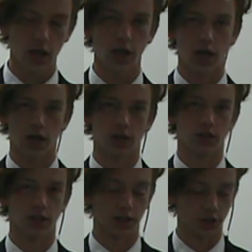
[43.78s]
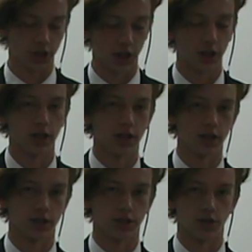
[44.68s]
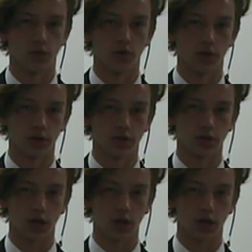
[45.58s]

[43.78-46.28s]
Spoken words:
And seeing as China is the world's